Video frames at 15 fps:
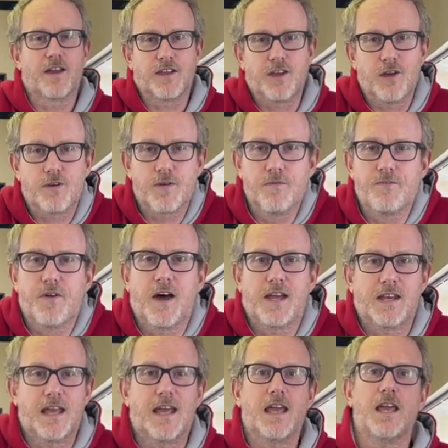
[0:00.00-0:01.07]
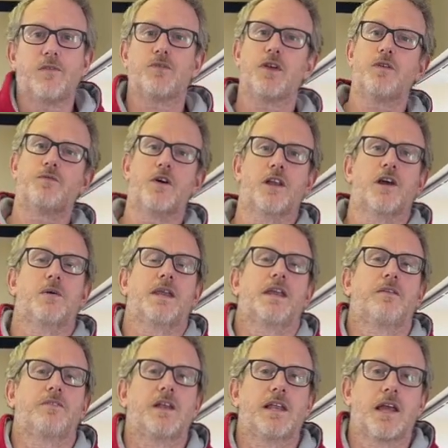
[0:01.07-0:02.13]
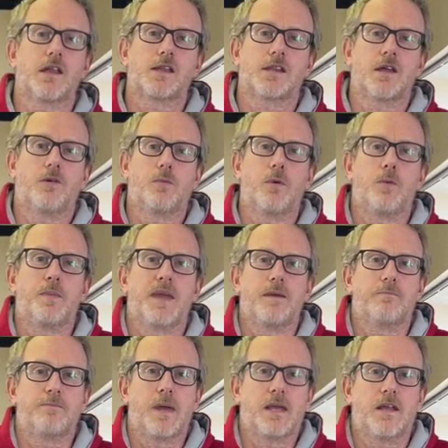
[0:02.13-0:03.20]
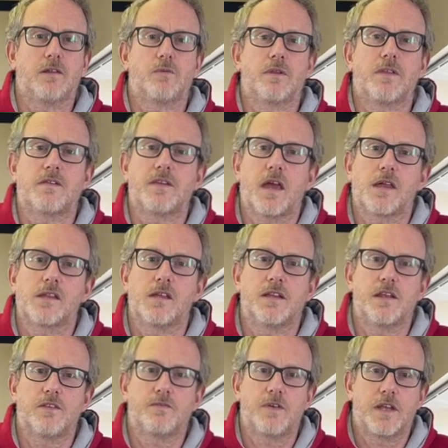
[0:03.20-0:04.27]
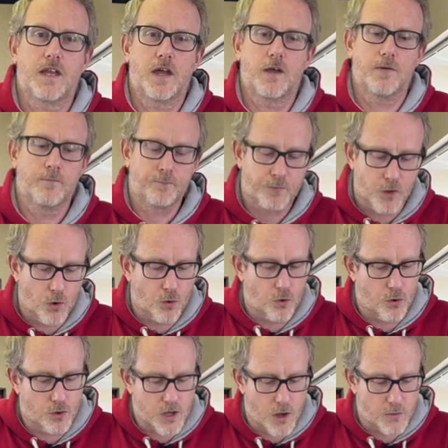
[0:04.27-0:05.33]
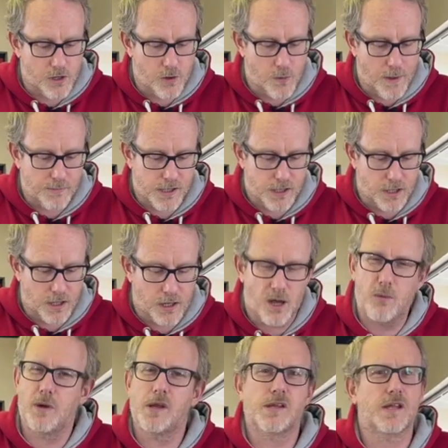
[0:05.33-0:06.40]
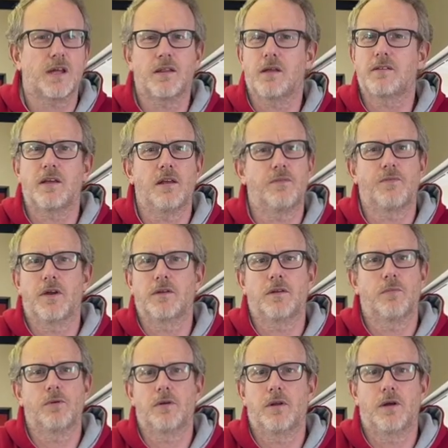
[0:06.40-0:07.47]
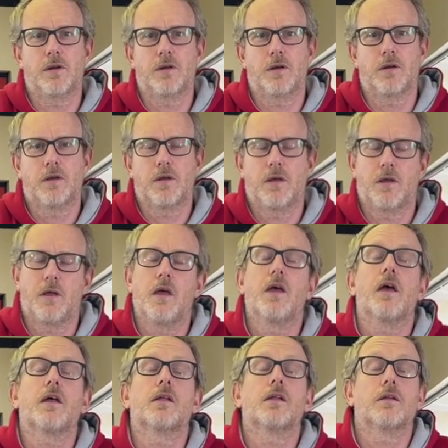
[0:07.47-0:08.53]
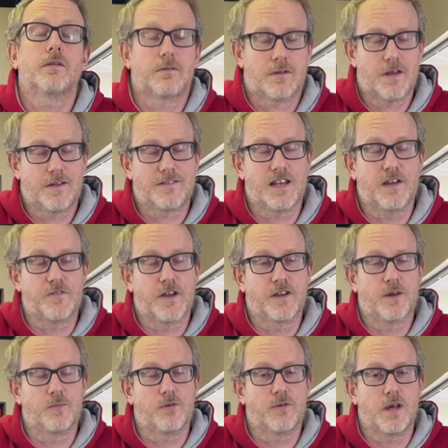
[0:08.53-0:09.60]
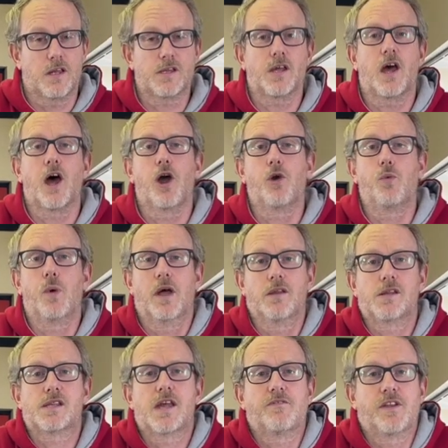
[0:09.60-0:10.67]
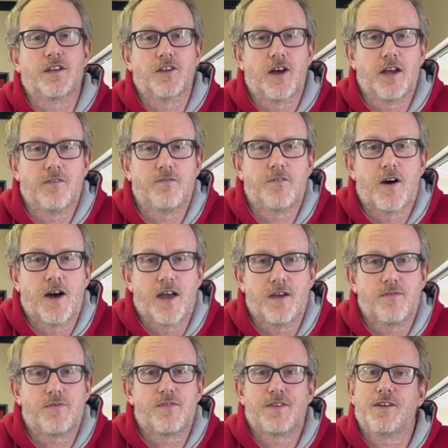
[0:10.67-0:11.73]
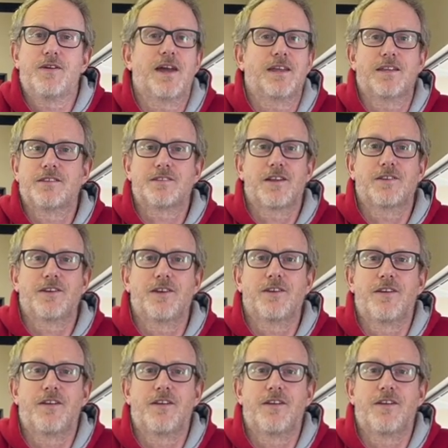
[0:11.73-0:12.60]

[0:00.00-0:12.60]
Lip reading: you can find it if you follow any of the links that will be embedded with the text in this video, or go on our website. I want to say the telephone number, Alana. Our telephone number is 01795, you hate this, don't you?